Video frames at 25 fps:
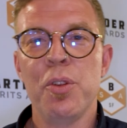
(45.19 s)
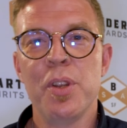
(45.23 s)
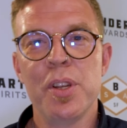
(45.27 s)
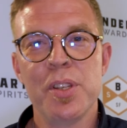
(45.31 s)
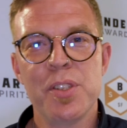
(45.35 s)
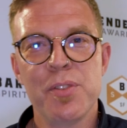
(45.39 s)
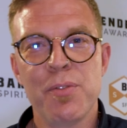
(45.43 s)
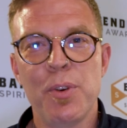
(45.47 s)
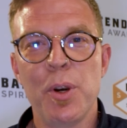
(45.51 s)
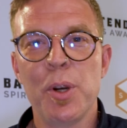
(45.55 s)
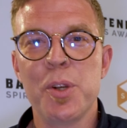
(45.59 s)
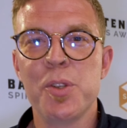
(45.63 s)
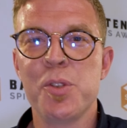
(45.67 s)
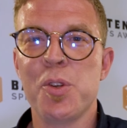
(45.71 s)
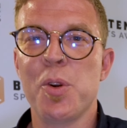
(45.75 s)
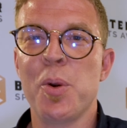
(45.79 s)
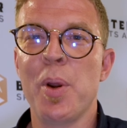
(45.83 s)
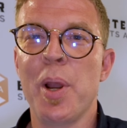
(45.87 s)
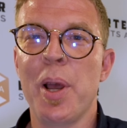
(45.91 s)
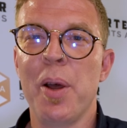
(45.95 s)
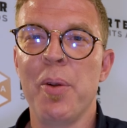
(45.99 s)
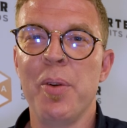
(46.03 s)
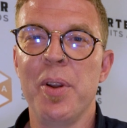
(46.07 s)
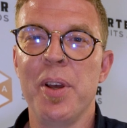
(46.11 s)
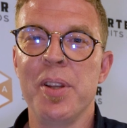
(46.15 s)
that's focused
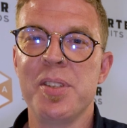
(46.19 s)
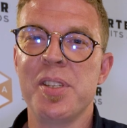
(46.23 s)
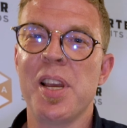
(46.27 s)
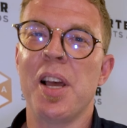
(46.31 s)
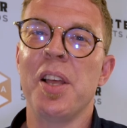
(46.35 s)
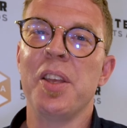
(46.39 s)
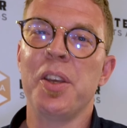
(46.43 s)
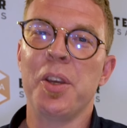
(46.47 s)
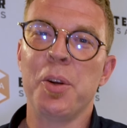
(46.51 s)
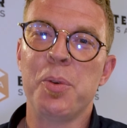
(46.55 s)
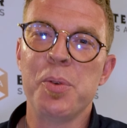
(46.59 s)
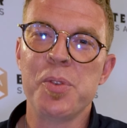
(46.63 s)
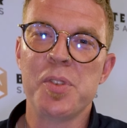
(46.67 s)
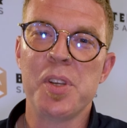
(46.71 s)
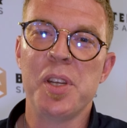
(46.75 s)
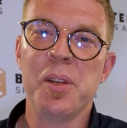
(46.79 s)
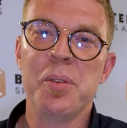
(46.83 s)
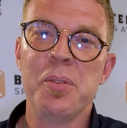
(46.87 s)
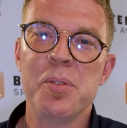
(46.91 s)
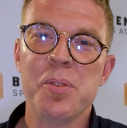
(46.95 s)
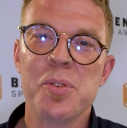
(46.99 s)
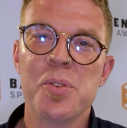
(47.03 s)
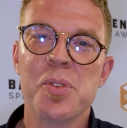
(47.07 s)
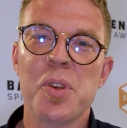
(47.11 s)
around Italian cuisine.